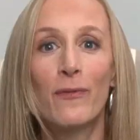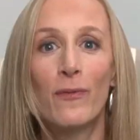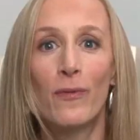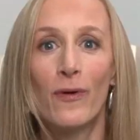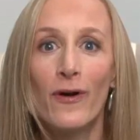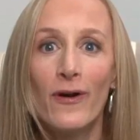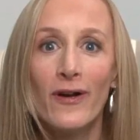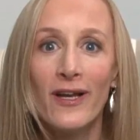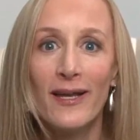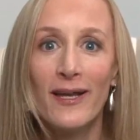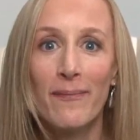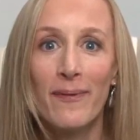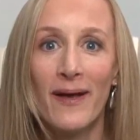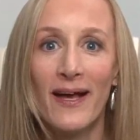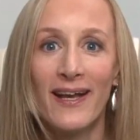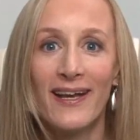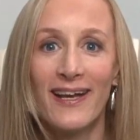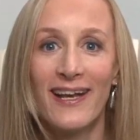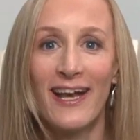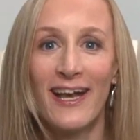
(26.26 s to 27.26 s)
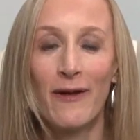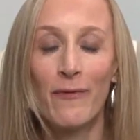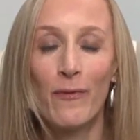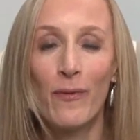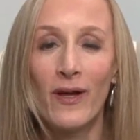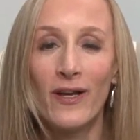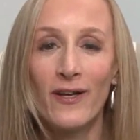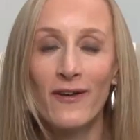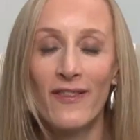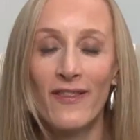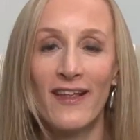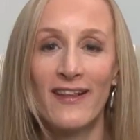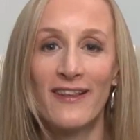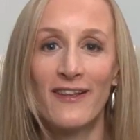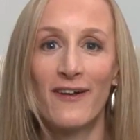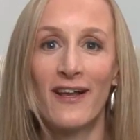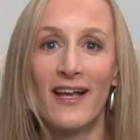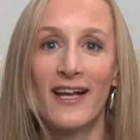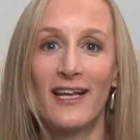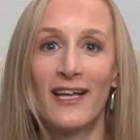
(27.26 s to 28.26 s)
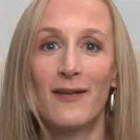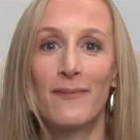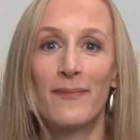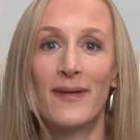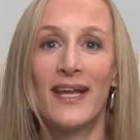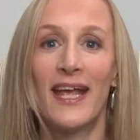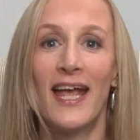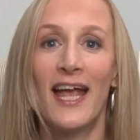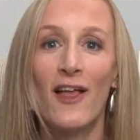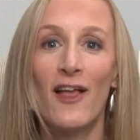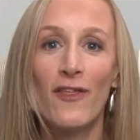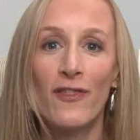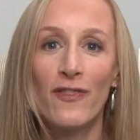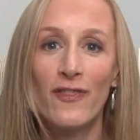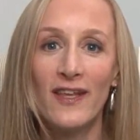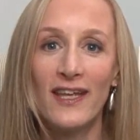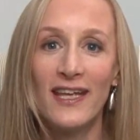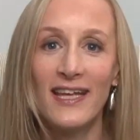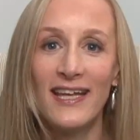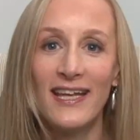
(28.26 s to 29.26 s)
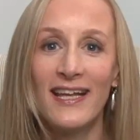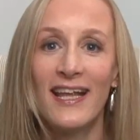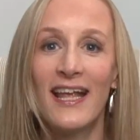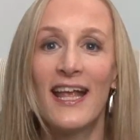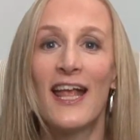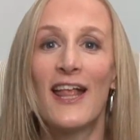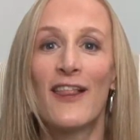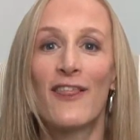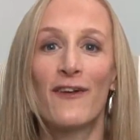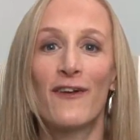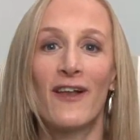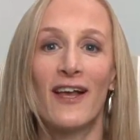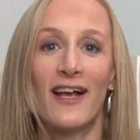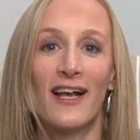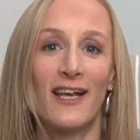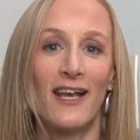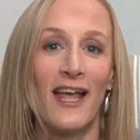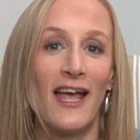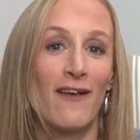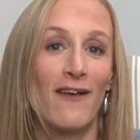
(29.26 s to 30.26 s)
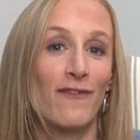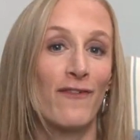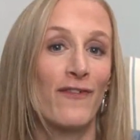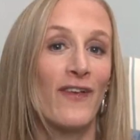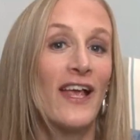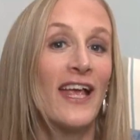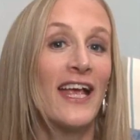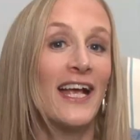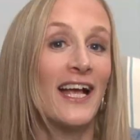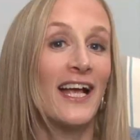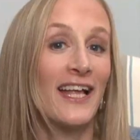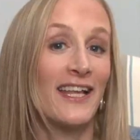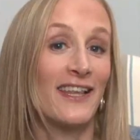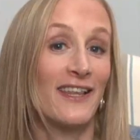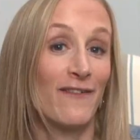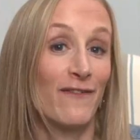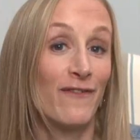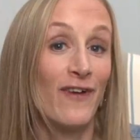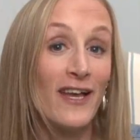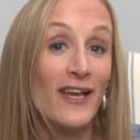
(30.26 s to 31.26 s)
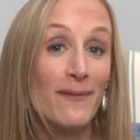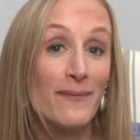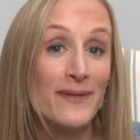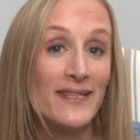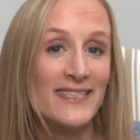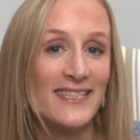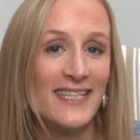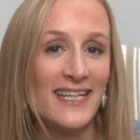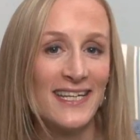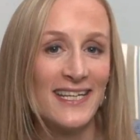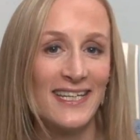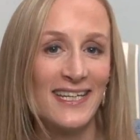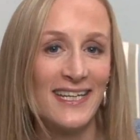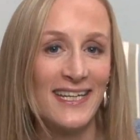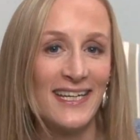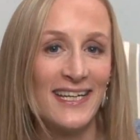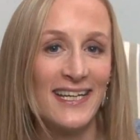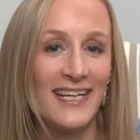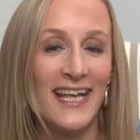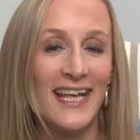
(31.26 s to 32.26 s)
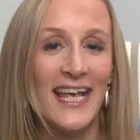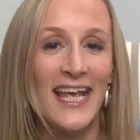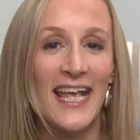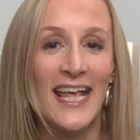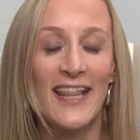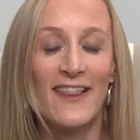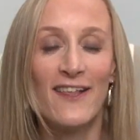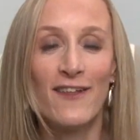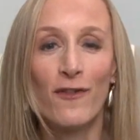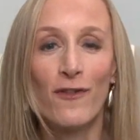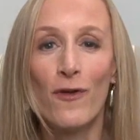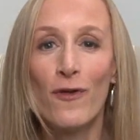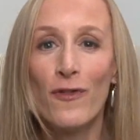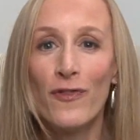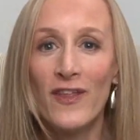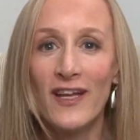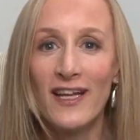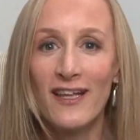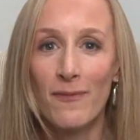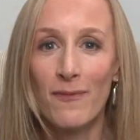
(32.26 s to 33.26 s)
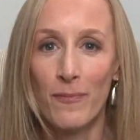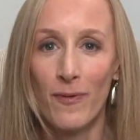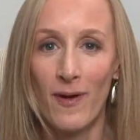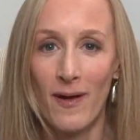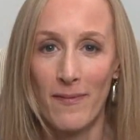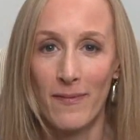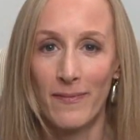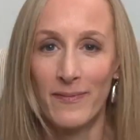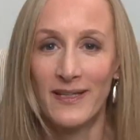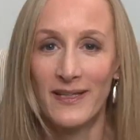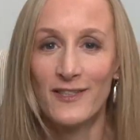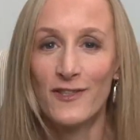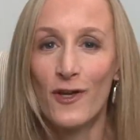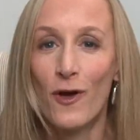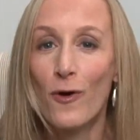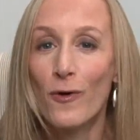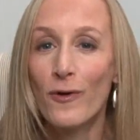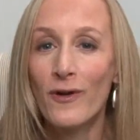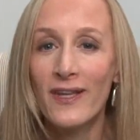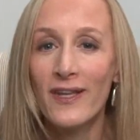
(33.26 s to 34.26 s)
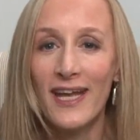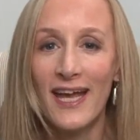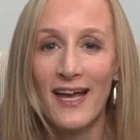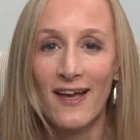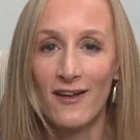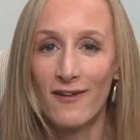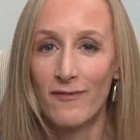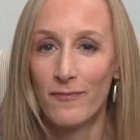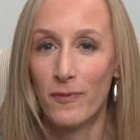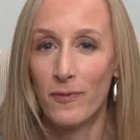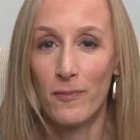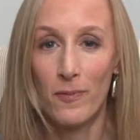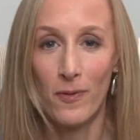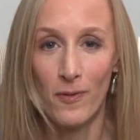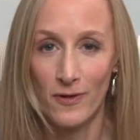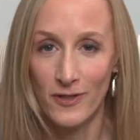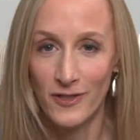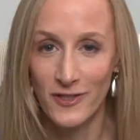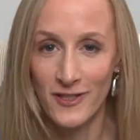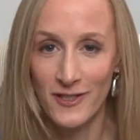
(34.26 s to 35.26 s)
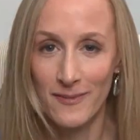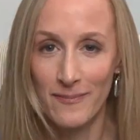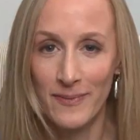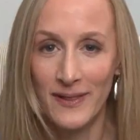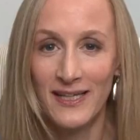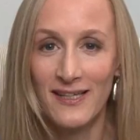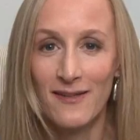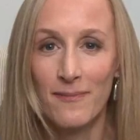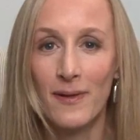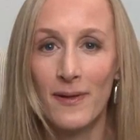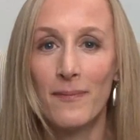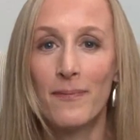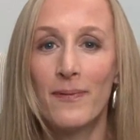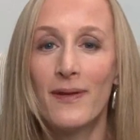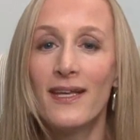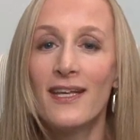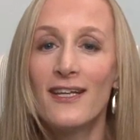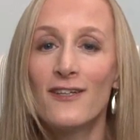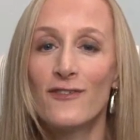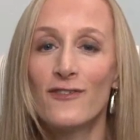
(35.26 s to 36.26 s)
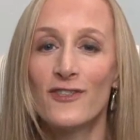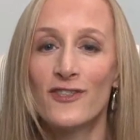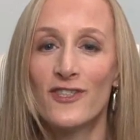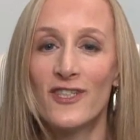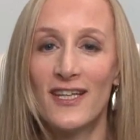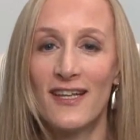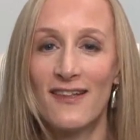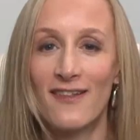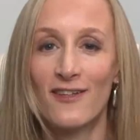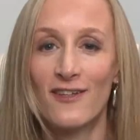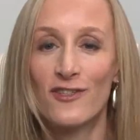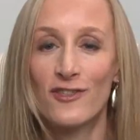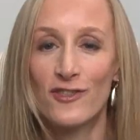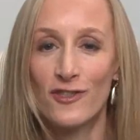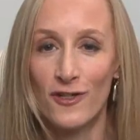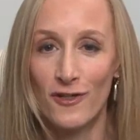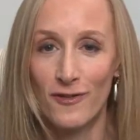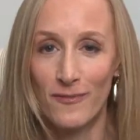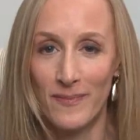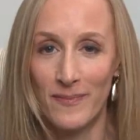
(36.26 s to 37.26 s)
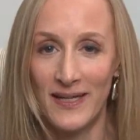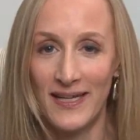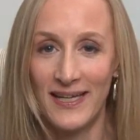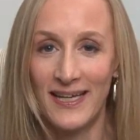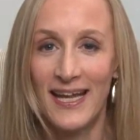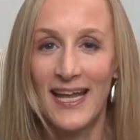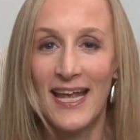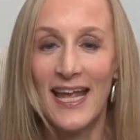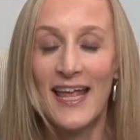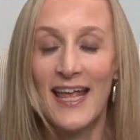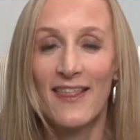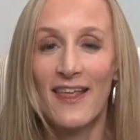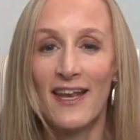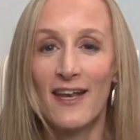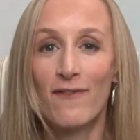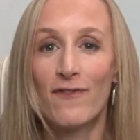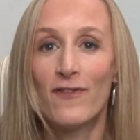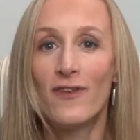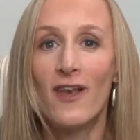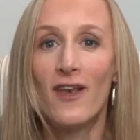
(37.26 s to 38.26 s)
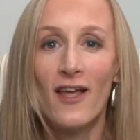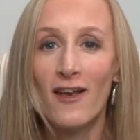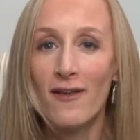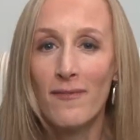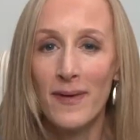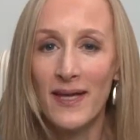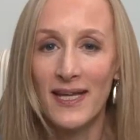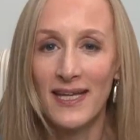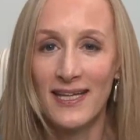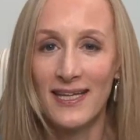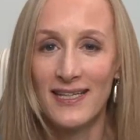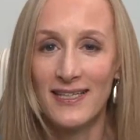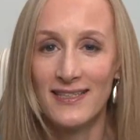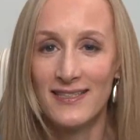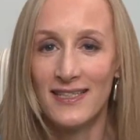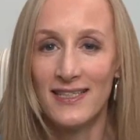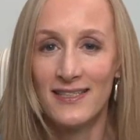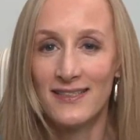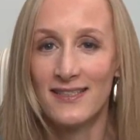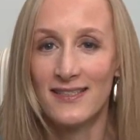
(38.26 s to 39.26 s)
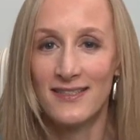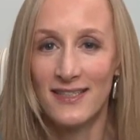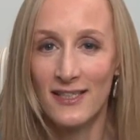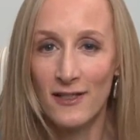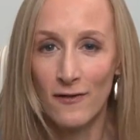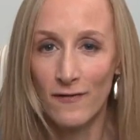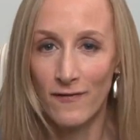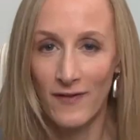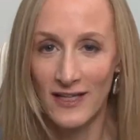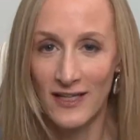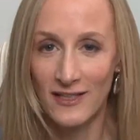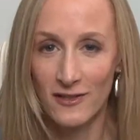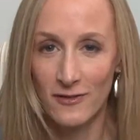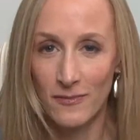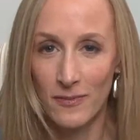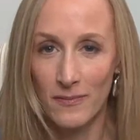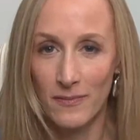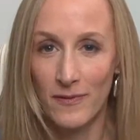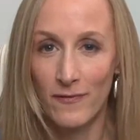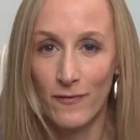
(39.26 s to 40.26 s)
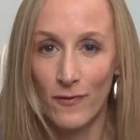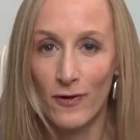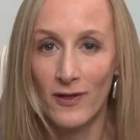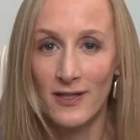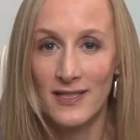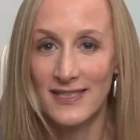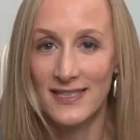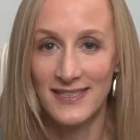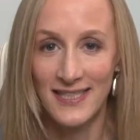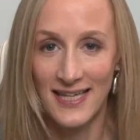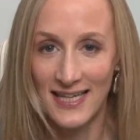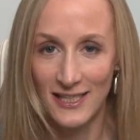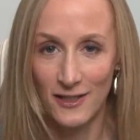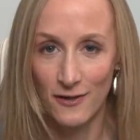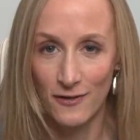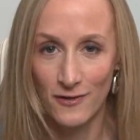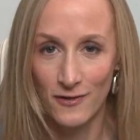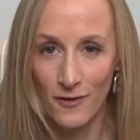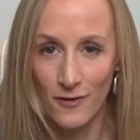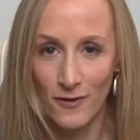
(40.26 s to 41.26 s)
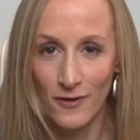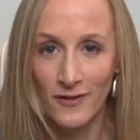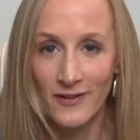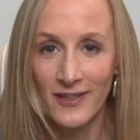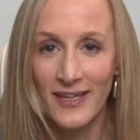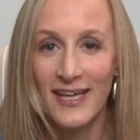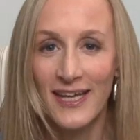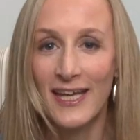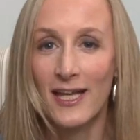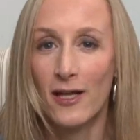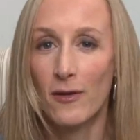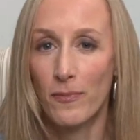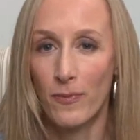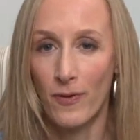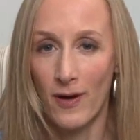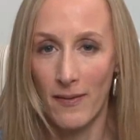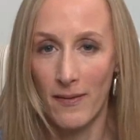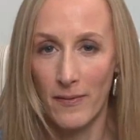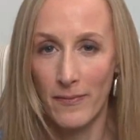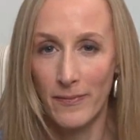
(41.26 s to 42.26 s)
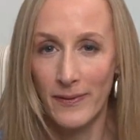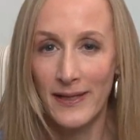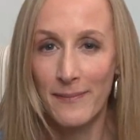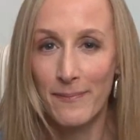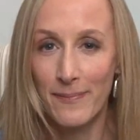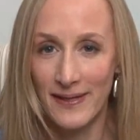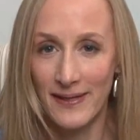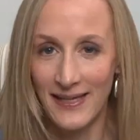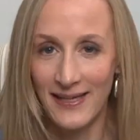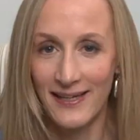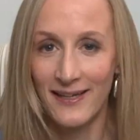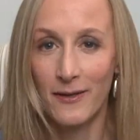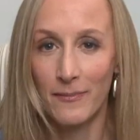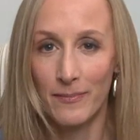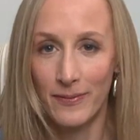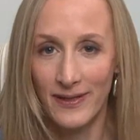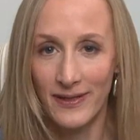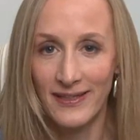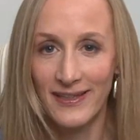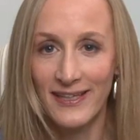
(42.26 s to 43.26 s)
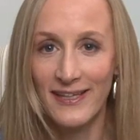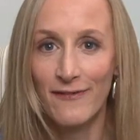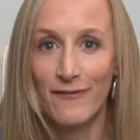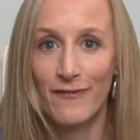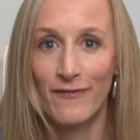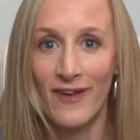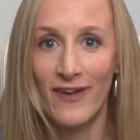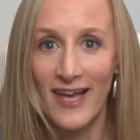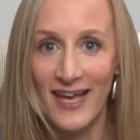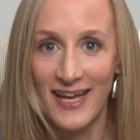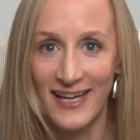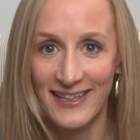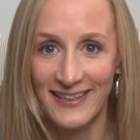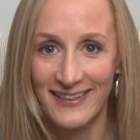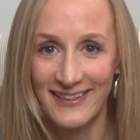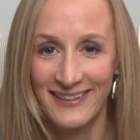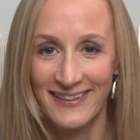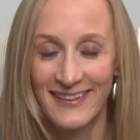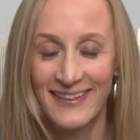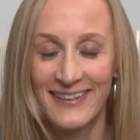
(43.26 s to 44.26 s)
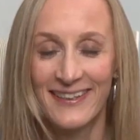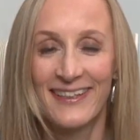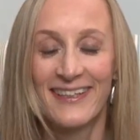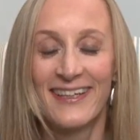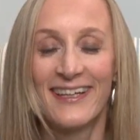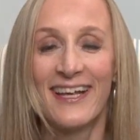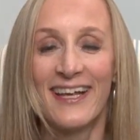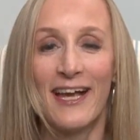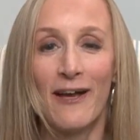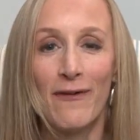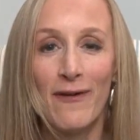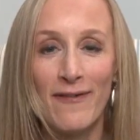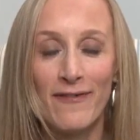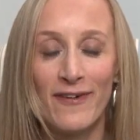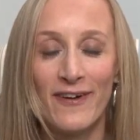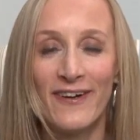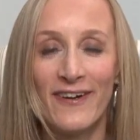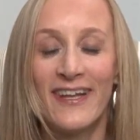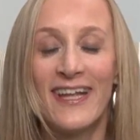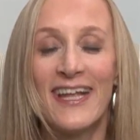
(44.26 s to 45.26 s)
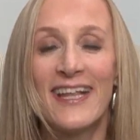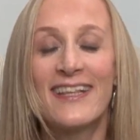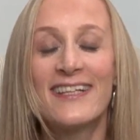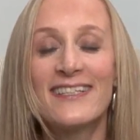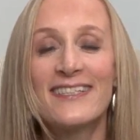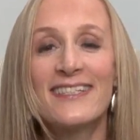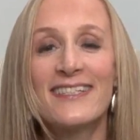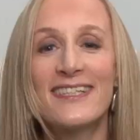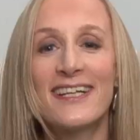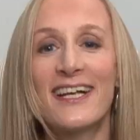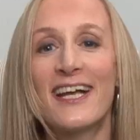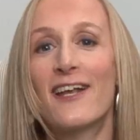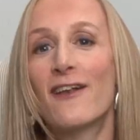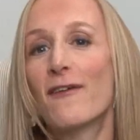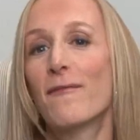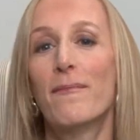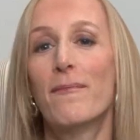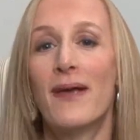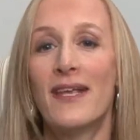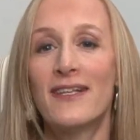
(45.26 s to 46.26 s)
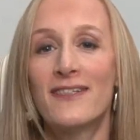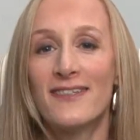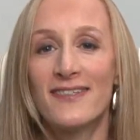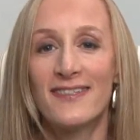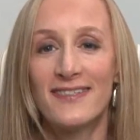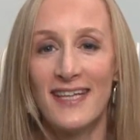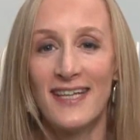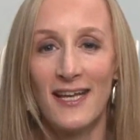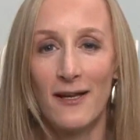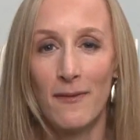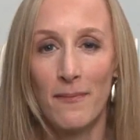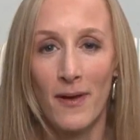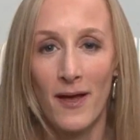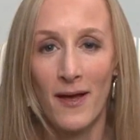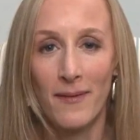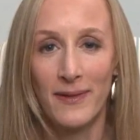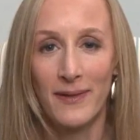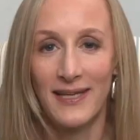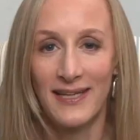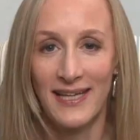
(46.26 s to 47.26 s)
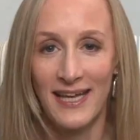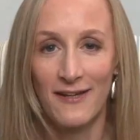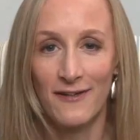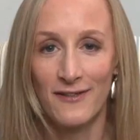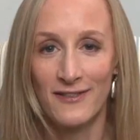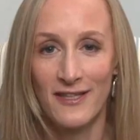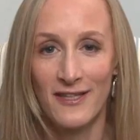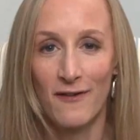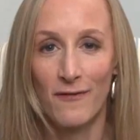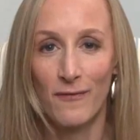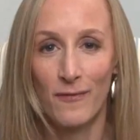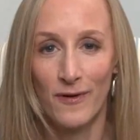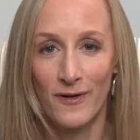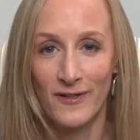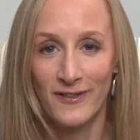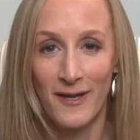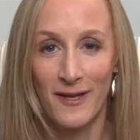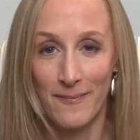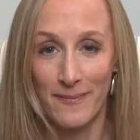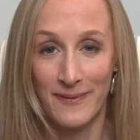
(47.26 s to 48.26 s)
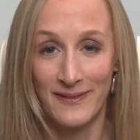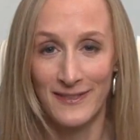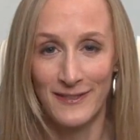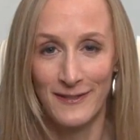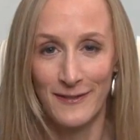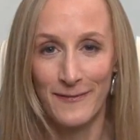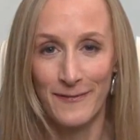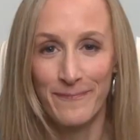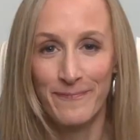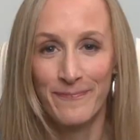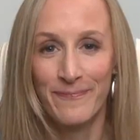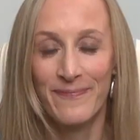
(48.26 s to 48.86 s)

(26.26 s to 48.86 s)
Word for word: worry about it and I wonder that they're not going to be healthy, they're not going to have gotten the vitamins they need this whole thing is probably totally out of proportion because my pediatrician has assured me that if none of my kids eats a single vegetable before he's 10 years old, he'll probably be completely fine. However, this is the kind of mental state a mom can get herself worked up into.